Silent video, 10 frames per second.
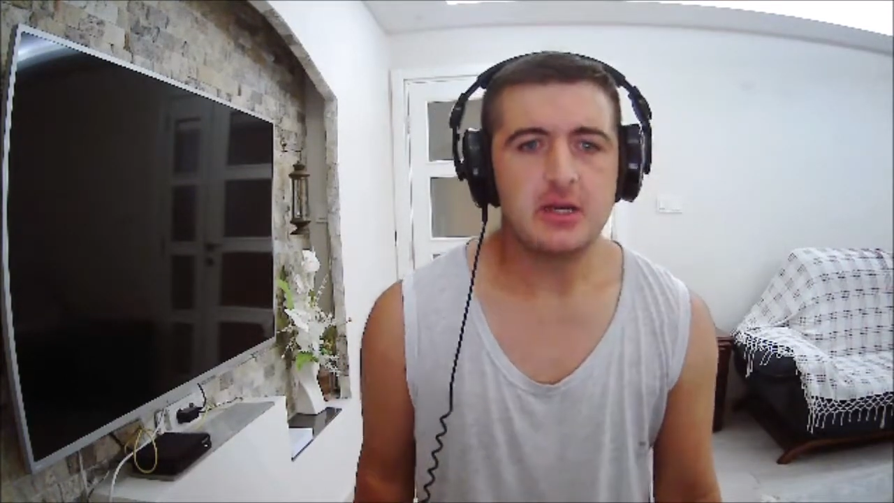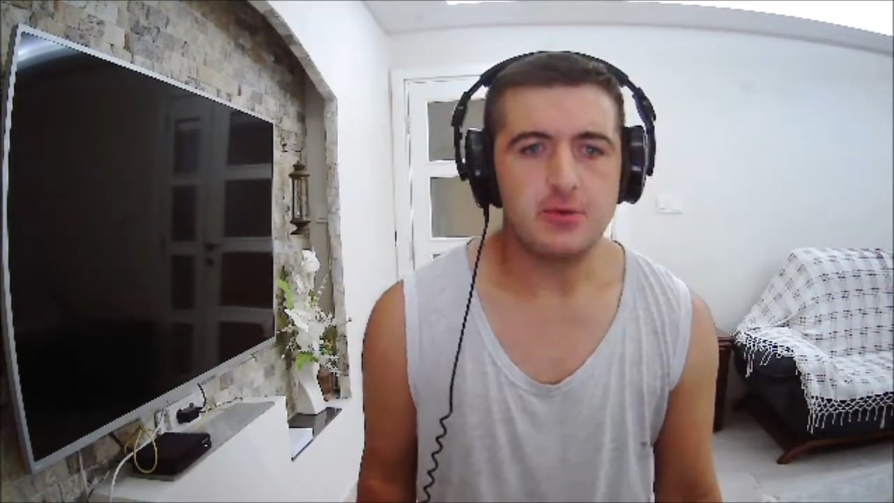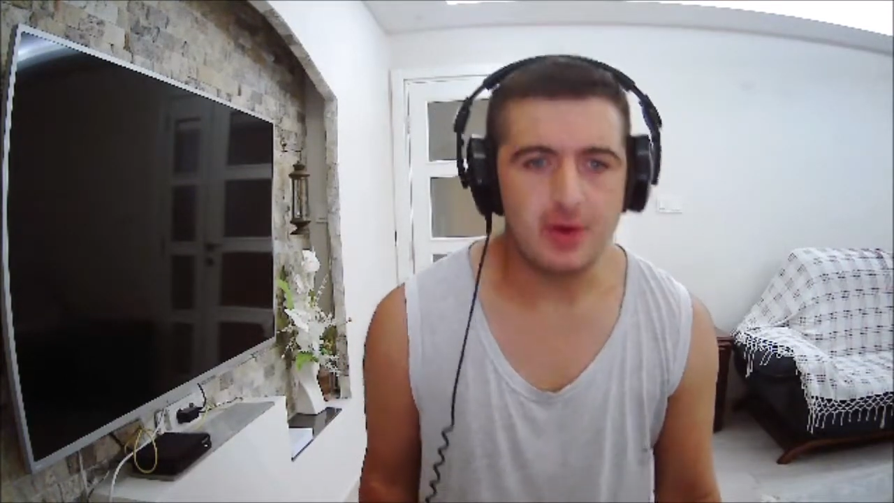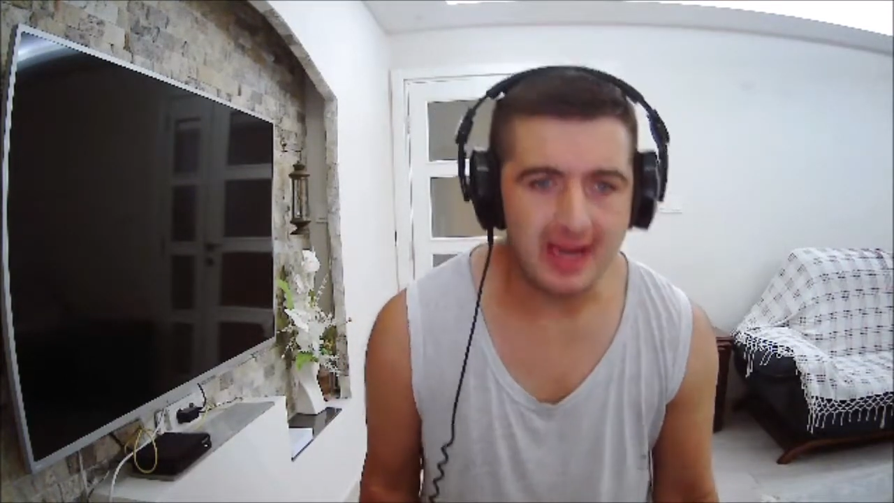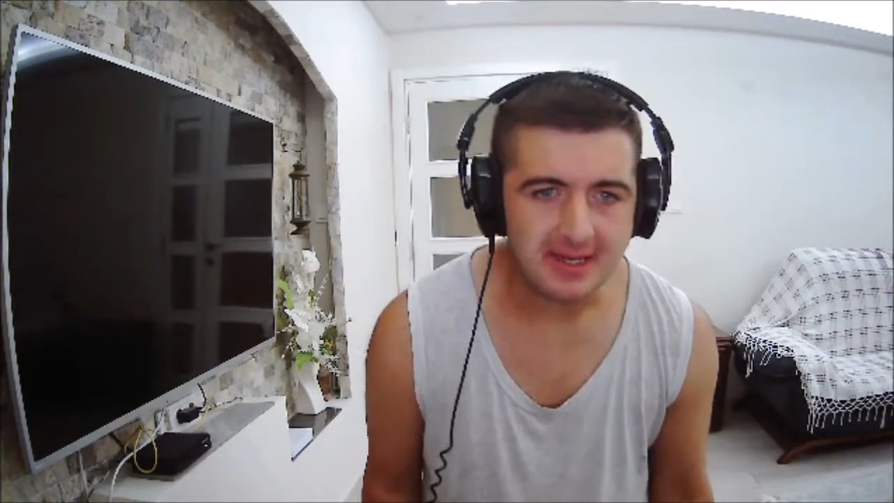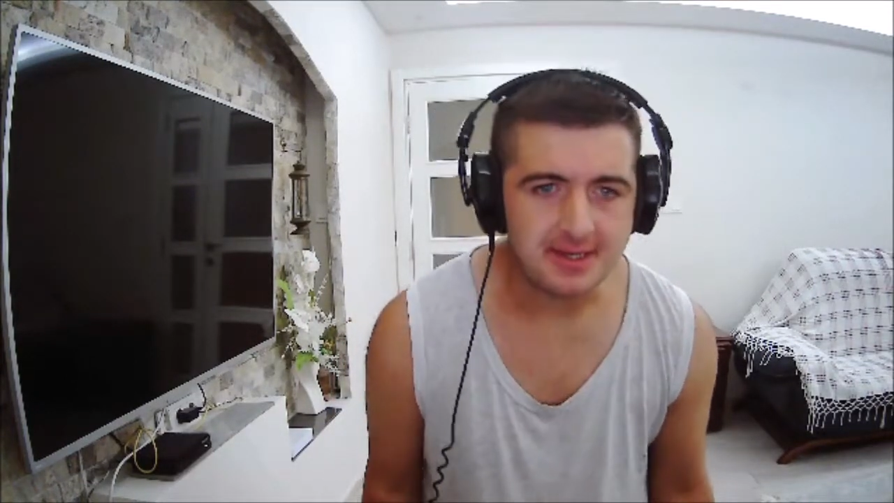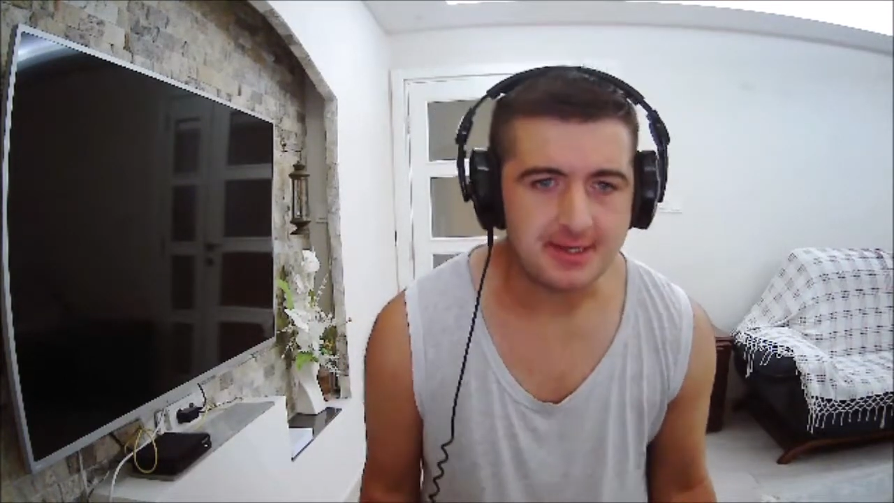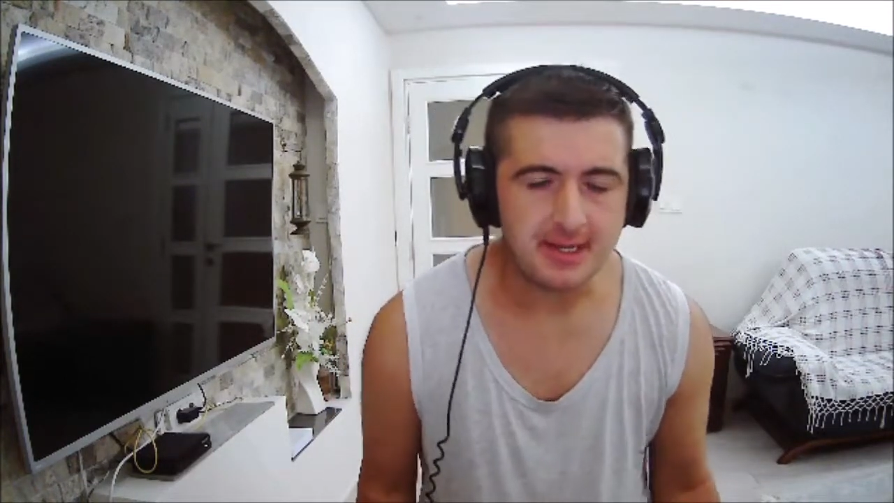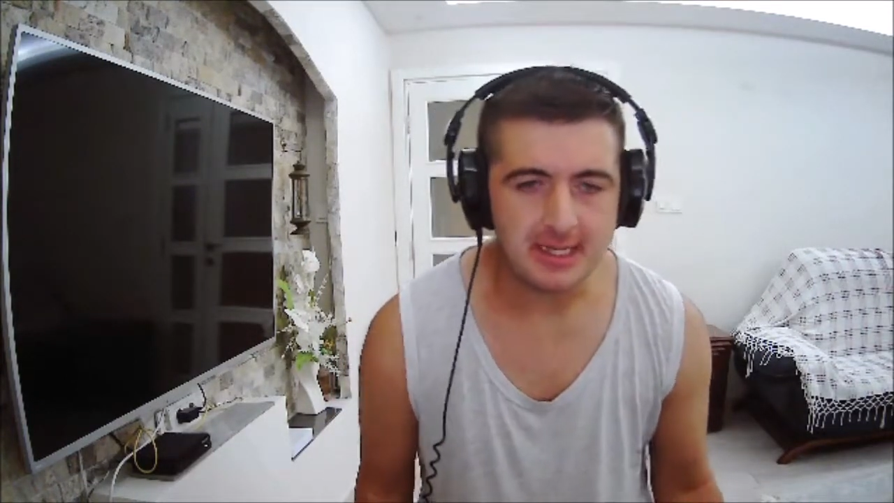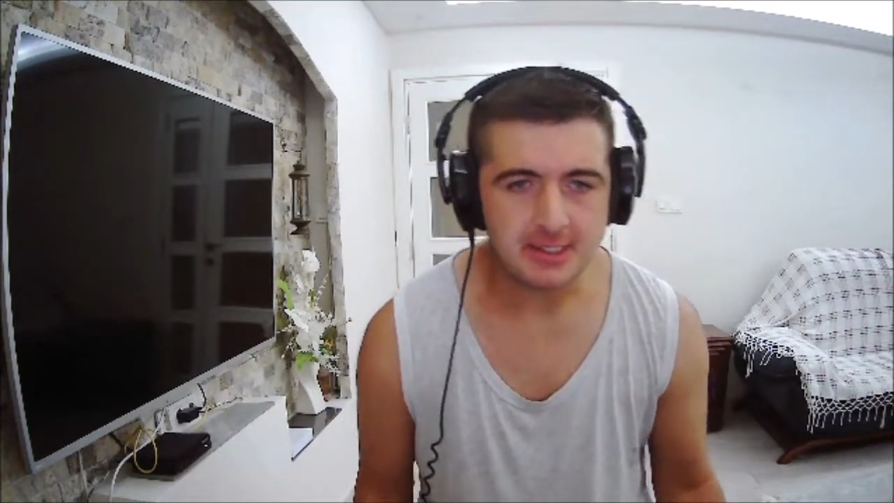Red
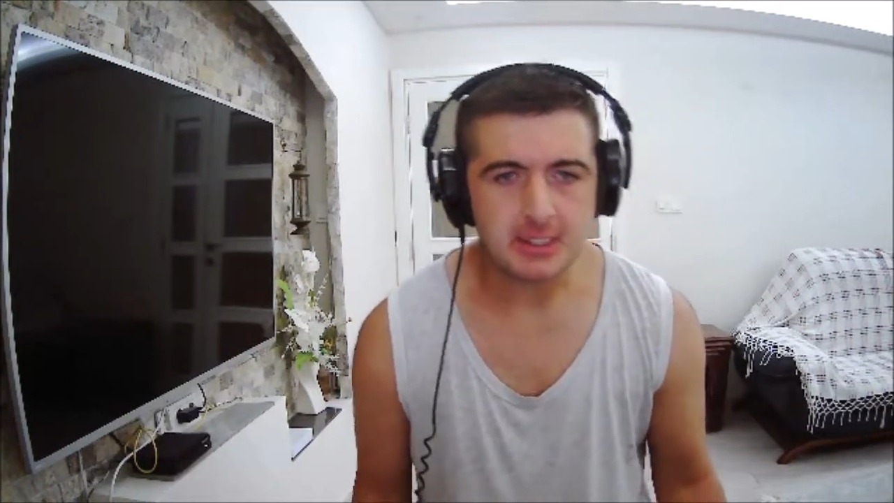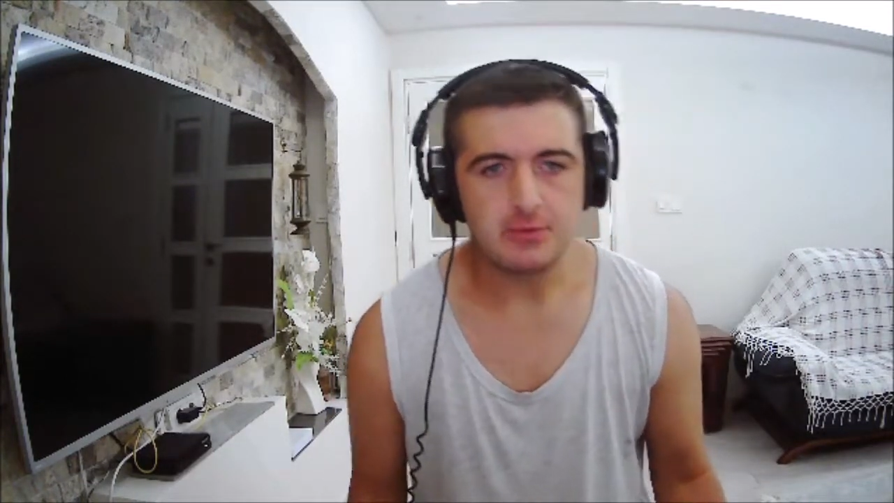Dead